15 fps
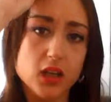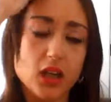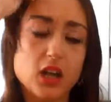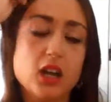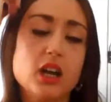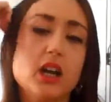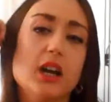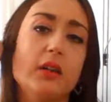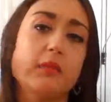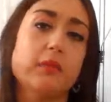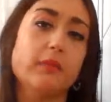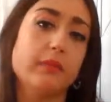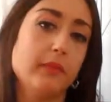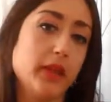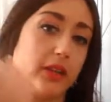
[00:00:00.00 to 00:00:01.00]

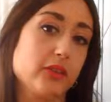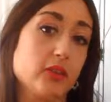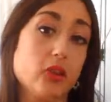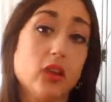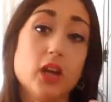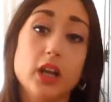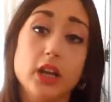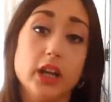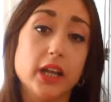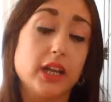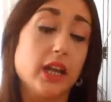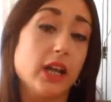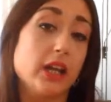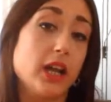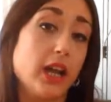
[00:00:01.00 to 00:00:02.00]
and so
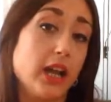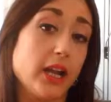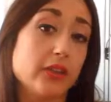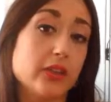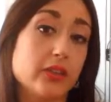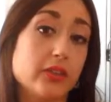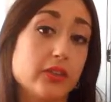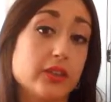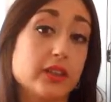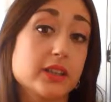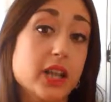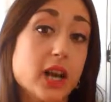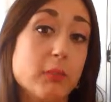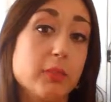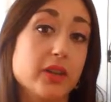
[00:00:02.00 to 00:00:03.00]
I had to use the
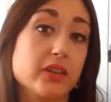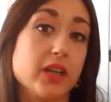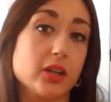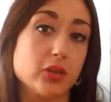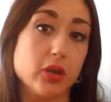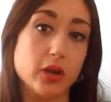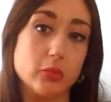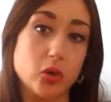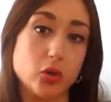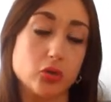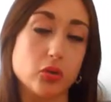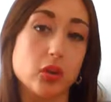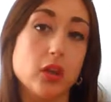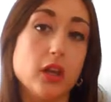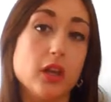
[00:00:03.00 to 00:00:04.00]
trapassato
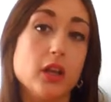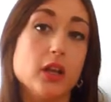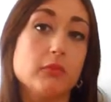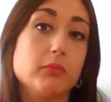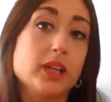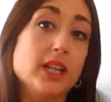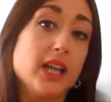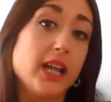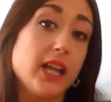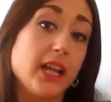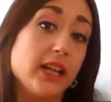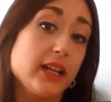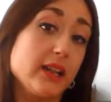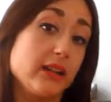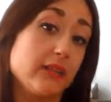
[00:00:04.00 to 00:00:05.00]
remoto. But
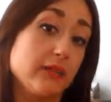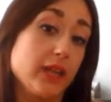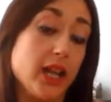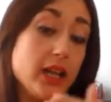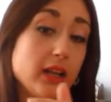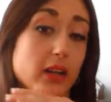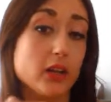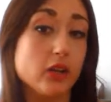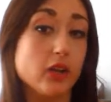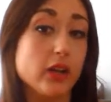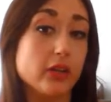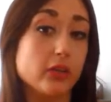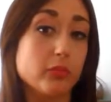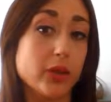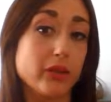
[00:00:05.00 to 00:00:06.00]
then
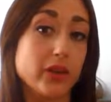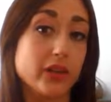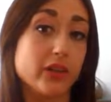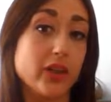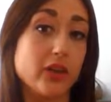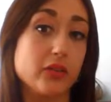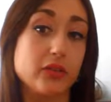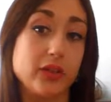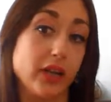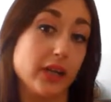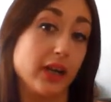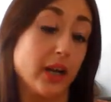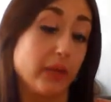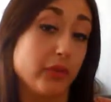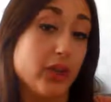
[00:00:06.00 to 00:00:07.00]
going to my friend's house,
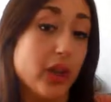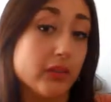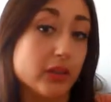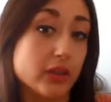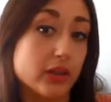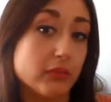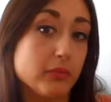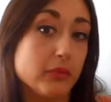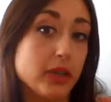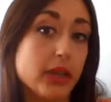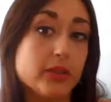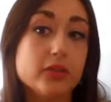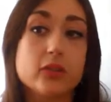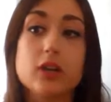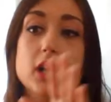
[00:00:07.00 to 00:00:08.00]
that comes after,
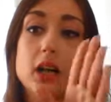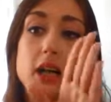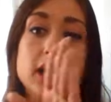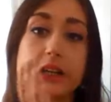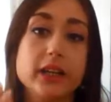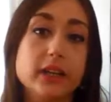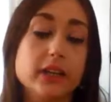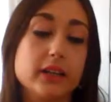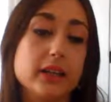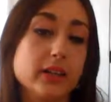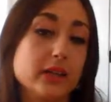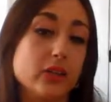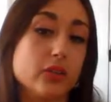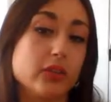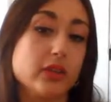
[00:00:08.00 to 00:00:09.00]
and so
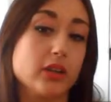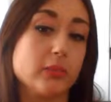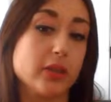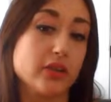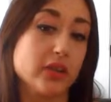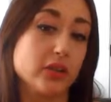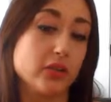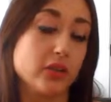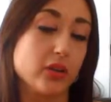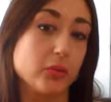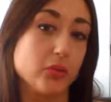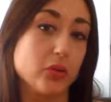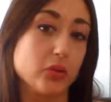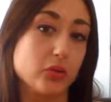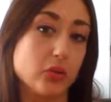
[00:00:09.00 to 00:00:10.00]
that goes in the passato
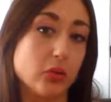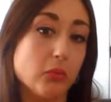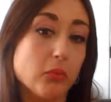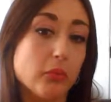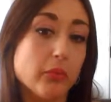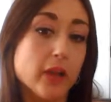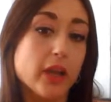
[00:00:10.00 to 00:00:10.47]
remoto.